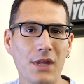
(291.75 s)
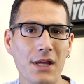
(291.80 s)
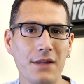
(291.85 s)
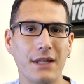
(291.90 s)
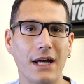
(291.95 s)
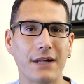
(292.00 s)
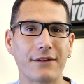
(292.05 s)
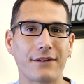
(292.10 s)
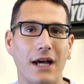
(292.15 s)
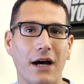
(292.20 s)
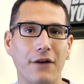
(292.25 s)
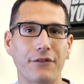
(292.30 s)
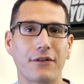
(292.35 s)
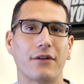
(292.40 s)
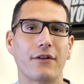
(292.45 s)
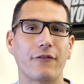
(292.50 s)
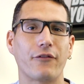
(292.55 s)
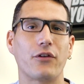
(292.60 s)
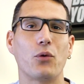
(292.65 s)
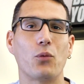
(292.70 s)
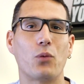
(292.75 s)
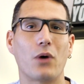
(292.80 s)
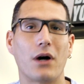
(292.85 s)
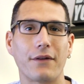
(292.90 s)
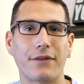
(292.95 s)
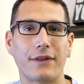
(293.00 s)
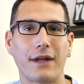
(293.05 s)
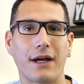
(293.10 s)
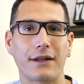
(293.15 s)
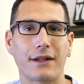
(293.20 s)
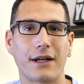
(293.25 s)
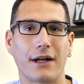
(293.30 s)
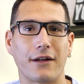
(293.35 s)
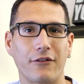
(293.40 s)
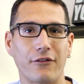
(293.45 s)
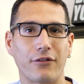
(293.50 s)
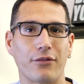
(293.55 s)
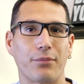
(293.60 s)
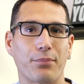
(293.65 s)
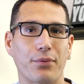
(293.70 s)
that's out there, if you want that kind
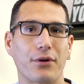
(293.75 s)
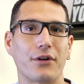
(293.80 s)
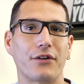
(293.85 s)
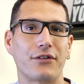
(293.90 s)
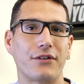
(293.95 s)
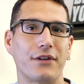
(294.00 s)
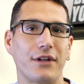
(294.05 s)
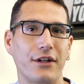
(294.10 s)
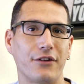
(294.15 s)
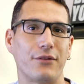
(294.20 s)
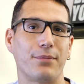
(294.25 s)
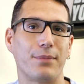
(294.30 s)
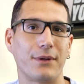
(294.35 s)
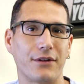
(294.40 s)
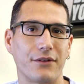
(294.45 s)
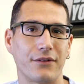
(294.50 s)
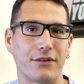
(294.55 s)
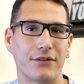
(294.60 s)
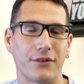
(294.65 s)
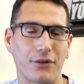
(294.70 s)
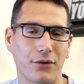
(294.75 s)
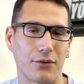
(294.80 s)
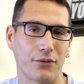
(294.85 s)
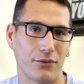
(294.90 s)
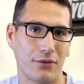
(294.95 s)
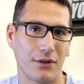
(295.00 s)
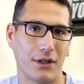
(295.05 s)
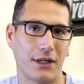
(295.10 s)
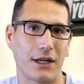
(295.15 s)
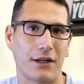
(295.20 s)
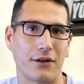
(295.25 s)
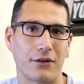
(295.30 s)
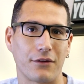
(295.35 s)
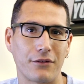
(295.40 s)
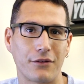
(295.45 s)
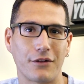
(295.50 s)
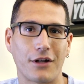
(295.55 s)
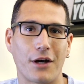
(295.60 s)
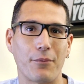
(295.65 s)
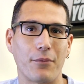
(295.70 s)
of prestige, because, you know,
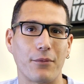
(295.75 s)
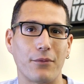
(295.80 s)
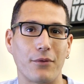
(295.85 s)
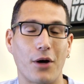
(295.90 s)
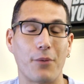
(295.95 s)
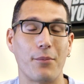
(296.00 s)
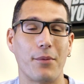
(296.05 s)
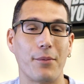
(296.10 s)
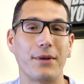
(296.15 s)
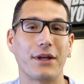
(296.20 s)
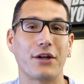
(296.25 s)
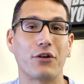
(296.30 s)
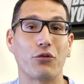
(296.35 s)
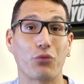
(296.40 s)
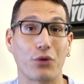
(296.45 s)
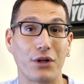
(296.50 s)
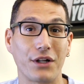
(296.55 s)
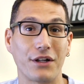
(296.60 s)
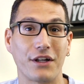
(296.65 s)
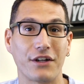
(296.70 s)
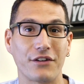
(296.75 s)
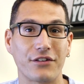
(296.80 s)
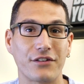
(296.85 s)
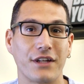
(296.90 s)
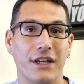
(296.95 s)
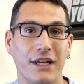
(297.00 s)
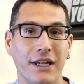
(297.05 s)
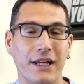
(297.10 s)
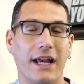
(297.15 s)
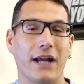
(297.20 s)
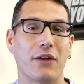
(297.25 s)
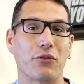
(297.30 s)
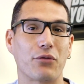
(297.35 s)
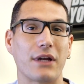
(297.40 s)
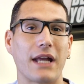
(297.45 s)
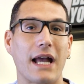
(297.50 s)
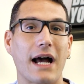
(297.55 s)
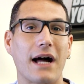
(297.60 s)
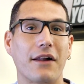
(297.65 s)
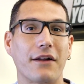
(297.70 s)
again, I'm, I'm a big realist. In
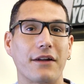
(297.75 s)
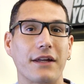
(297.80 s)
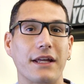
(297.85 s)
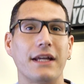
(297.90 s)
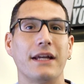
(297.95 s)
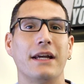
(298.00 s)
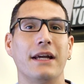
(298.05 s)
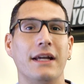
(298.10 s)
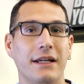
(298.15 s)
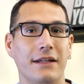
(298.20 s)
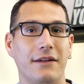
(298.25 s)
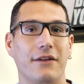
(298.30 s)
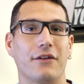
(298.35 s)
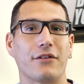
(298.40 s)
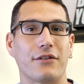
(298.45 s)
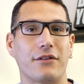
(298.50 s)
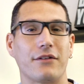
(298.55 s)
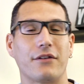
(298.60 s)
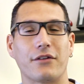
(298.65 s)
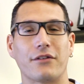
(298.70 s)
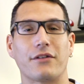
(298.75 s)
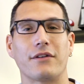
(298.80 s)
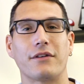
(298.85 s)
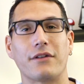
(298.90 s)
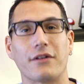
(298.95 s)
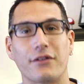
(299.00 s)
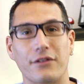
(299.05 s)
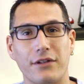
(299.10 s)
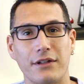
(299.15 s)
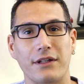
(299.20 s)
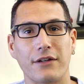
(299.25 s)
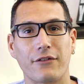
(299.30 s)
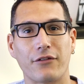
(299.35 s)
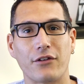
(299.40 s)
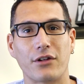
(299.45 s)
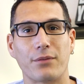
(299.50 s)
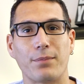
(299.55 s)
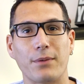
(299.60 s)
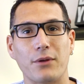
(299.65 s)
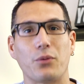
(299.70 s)
reality, there's there's a there's a
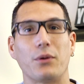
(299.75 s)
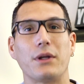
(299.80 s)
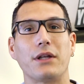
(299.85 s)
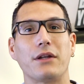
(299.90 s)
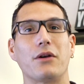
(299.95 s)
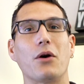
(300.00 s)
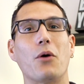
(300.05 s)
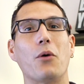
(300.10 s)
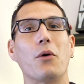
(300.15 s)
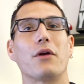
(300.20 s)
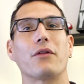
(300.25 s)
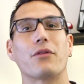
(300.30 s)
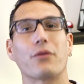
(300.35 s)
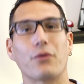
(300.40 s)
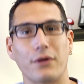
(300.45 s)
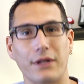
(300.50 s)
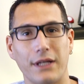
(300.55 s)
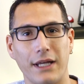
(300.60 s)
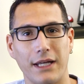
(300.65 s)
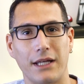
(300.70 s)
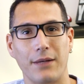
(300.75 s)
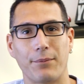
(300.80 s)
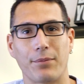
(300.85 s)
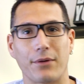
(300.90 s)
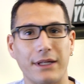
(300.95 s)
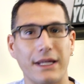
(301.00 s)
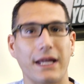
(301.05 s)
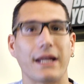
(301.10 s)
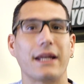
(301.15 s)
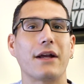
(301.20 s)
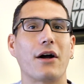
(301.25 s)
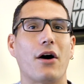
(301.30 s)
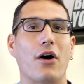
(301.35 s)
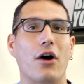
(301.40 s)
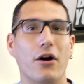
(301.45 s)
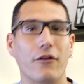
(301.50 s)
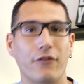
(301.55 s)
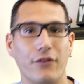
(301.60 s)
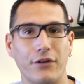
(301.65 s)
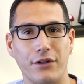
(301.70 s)
difference between going through a gatekeeper. Getting a
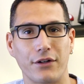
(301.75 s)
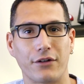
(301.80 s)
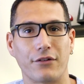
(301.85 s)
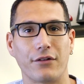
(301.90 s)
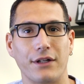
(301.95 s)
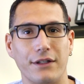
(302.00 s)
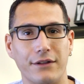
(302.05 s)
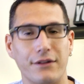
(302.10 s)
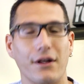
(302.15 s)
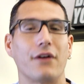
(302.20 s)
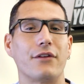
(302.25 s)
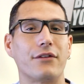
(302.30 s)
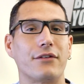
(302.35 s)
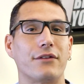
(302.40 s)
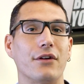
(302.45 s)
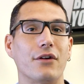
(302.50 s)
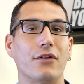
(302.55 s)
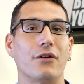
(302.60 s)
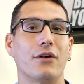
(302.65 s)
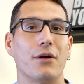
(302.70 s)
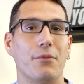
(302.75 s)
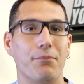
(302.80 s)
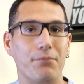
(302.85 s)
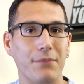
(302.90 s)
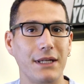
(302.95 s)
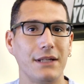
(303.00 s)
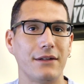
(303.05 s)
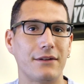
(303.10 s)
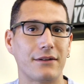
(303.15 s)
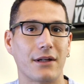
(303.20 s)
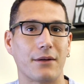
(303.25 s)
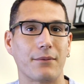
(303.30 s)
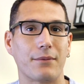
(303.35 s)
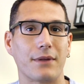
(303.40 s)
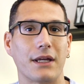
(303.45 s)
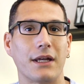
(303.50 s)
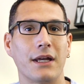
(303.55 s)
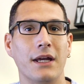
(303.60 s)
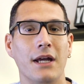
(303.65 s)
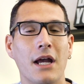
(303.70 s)
Harvard degree does still mean
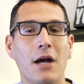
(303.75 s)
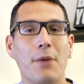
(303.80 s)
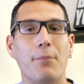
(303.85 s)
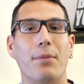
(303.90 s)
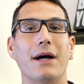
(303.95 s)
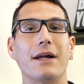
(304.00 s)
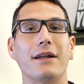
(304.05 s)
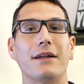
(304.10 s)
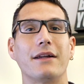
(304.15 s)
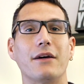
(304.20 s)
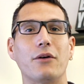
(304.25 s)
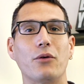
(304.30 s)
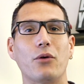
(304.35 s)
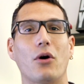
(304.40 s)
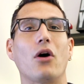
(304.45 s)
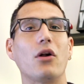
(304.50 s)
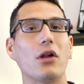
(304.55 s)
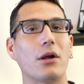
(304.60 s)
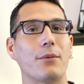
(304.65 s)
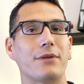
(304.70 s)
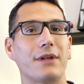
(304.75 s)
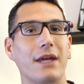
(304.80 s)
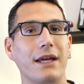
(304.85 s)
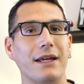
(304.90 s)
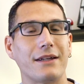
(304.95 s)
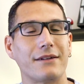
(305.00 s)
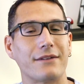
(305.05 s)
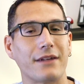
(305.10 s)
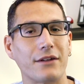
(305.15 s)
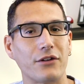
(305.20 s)
something, but all I'm saying is